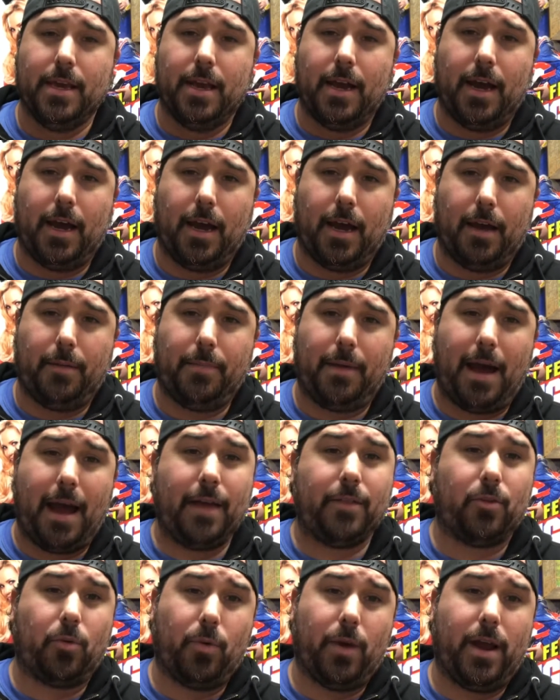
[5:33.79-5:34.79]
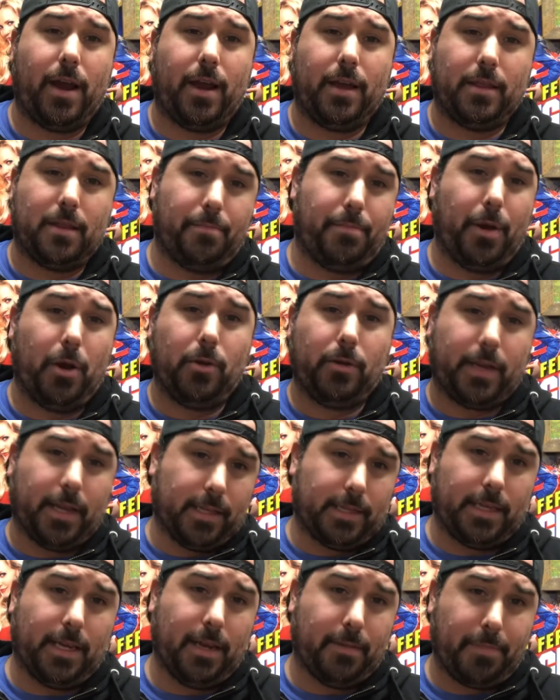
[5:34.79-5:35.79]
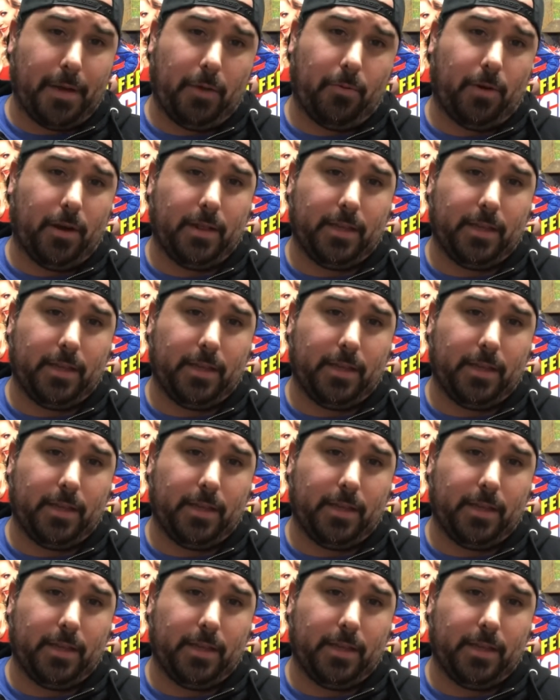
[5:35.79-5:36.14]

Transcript: Either way, the boat gets hit by one